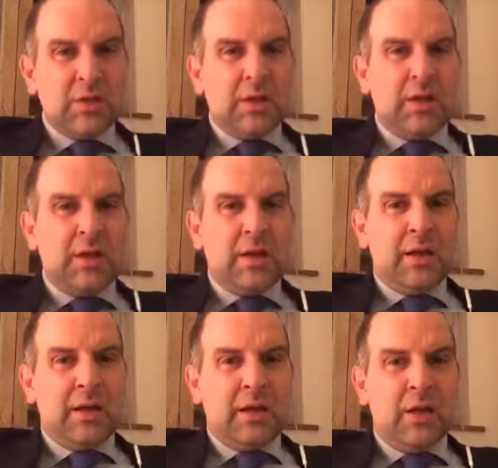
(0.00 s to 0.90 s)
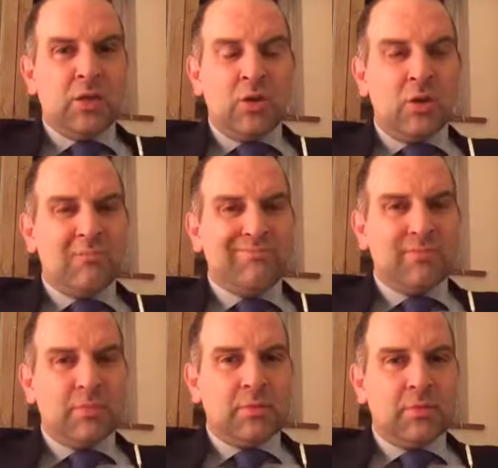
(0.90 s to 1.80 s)
And
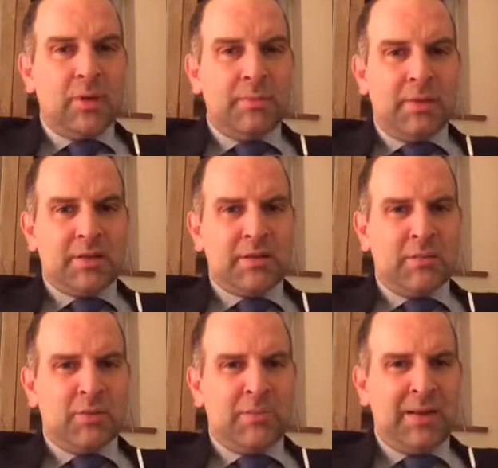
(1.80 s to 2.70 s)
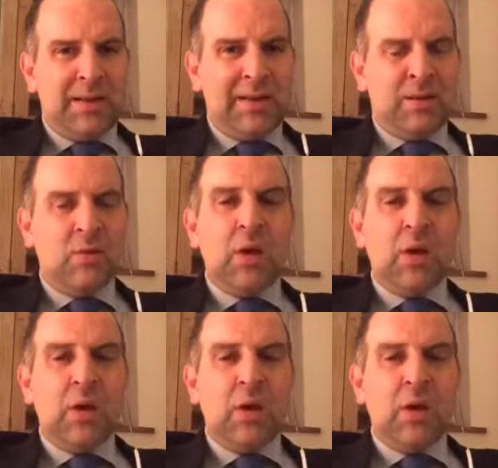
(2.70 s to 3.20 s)
you might be able to sleep on your belly now.